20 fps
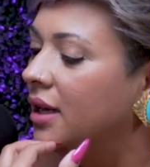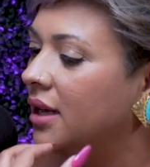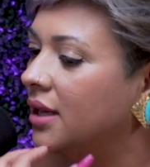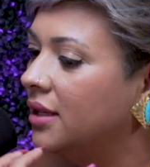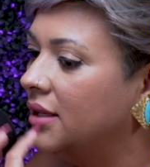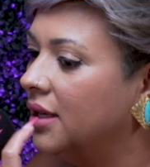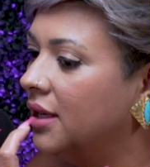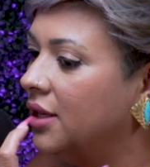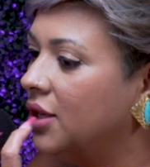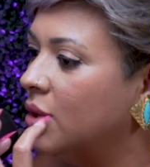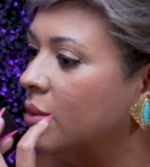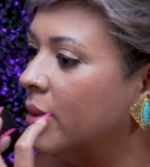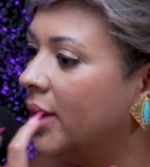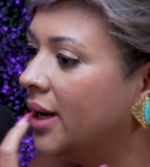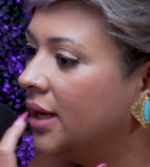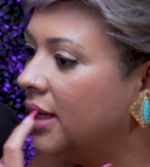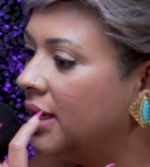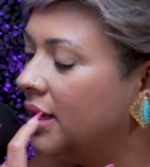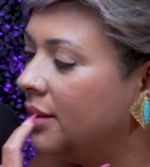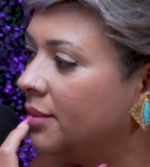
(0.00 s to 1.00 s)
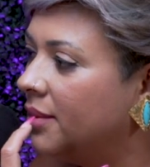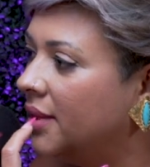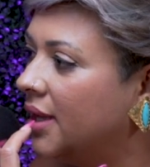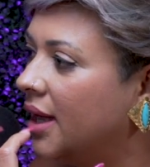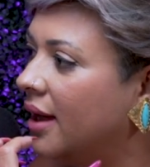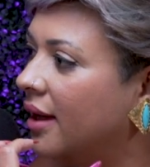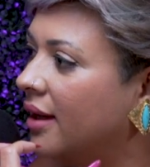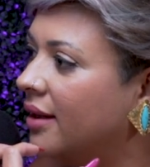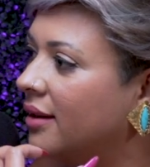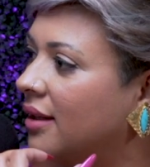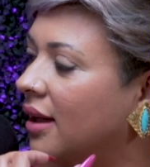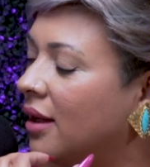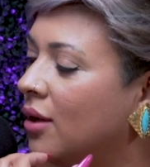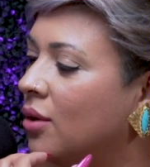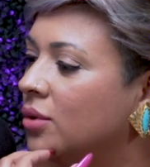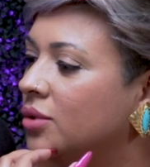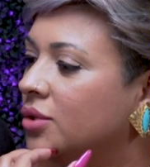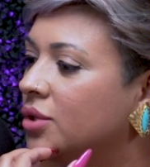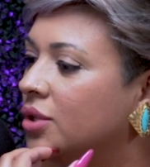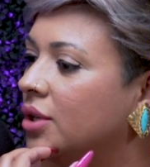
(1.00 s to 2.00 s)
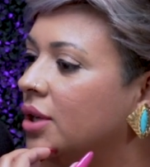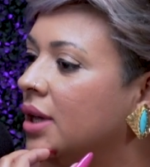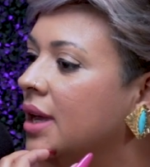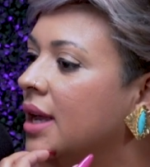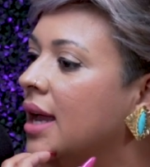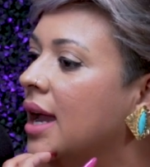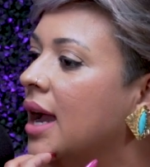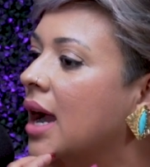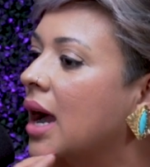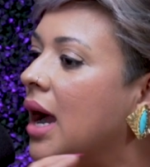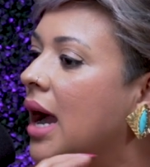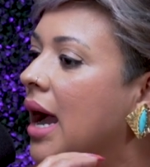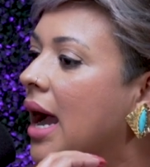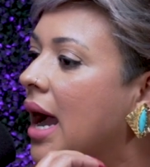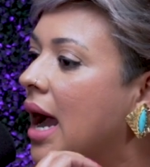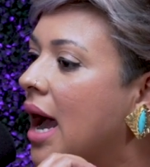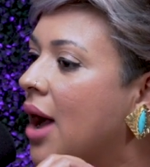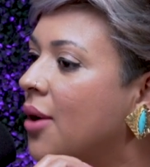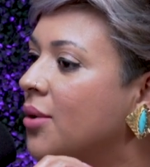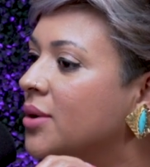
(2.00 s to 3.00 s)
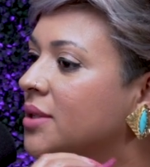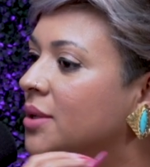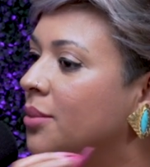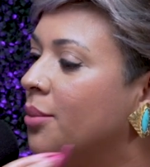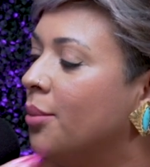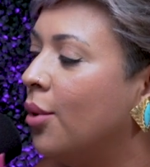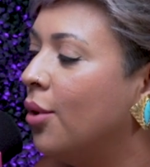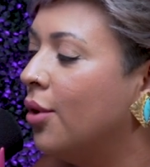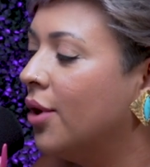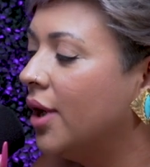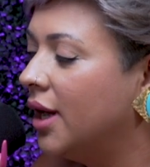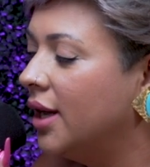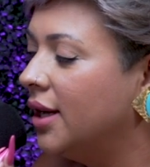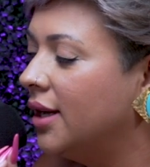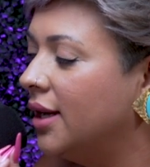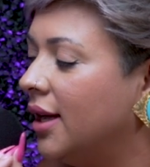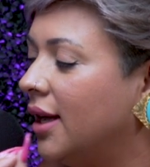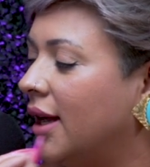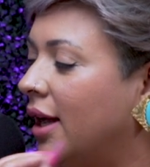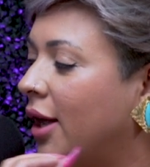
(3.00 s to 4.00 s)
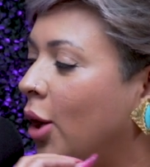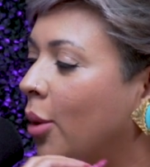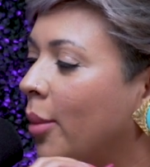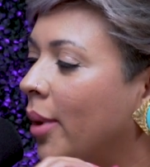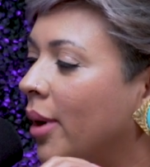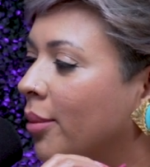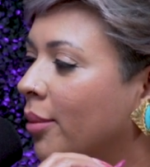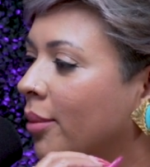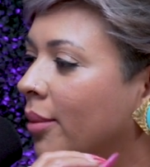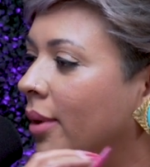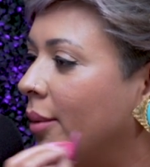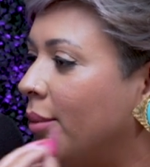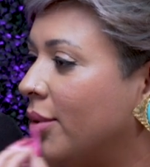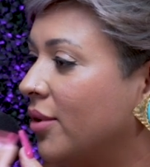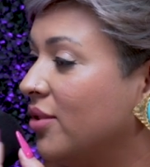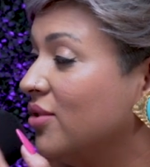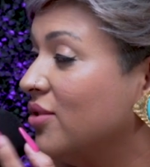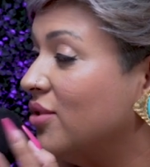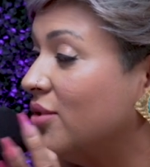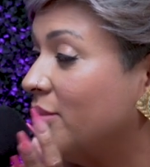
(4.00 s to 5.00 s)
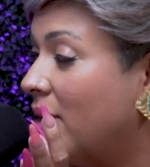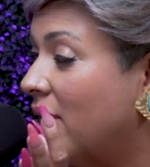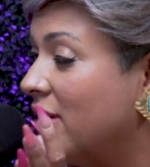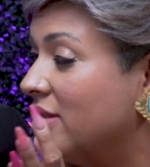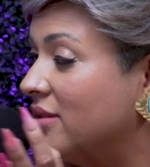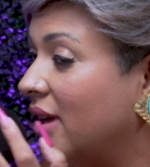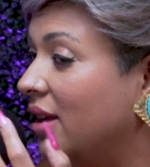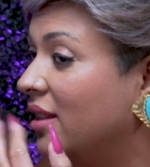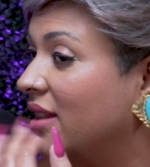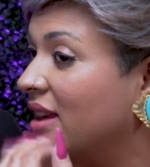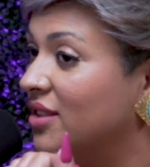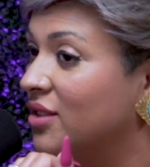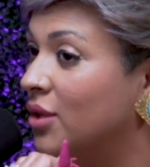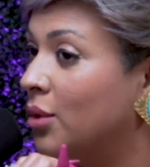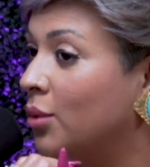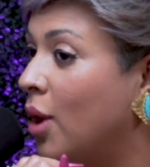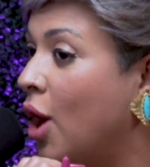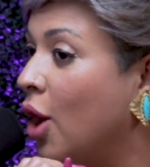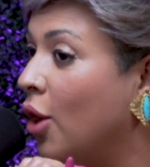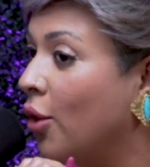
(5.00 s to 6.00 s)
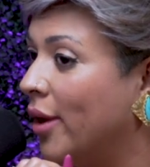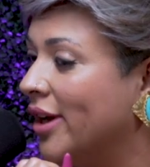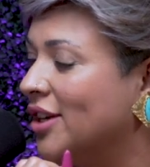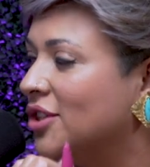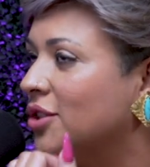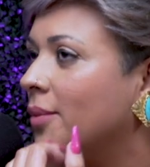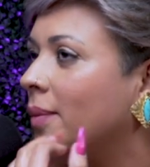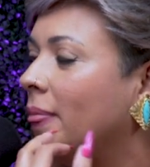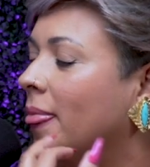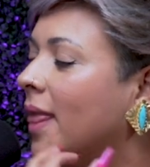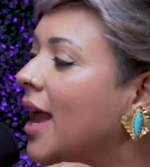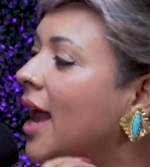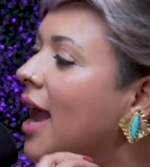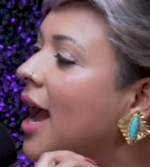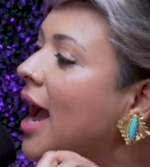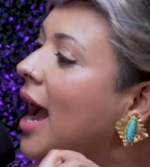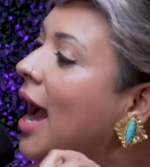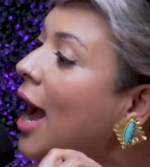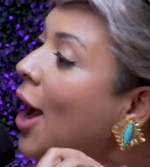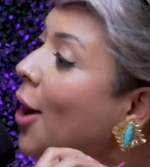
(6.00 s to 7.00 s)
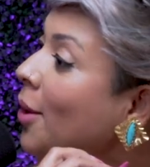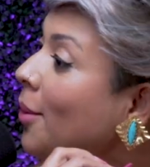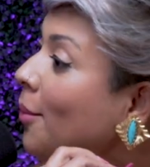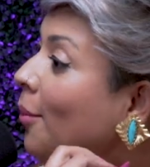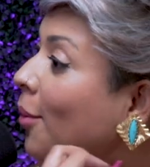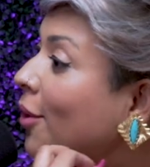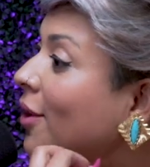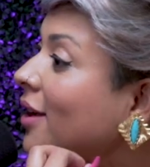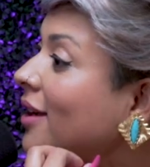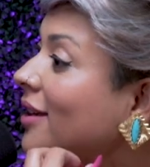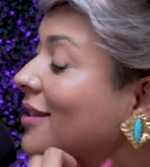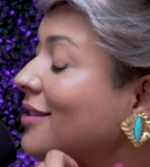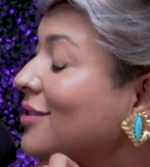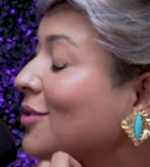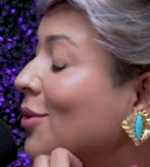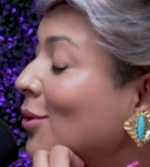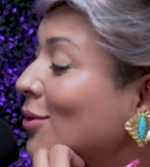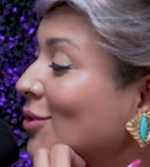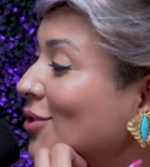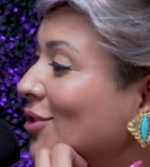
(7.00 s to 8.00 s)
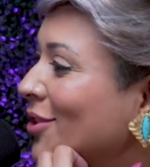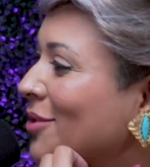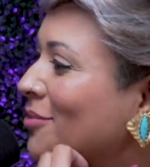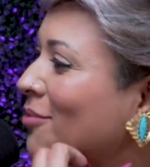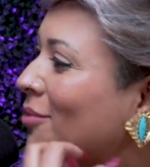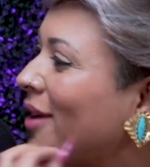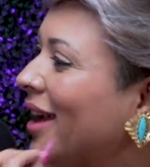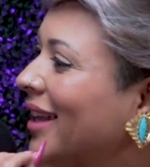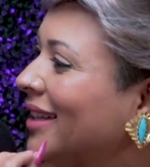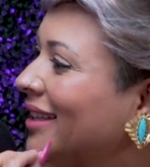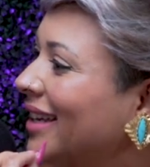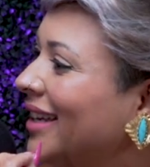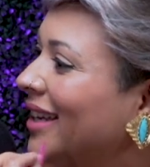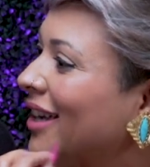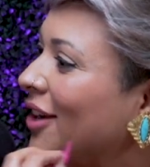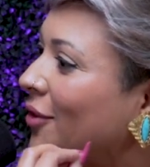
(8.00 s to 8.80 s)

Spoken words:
And you want to keep that culture. How is important, and I know my producer probably is like, that's a wrong question. How important is culture and branding?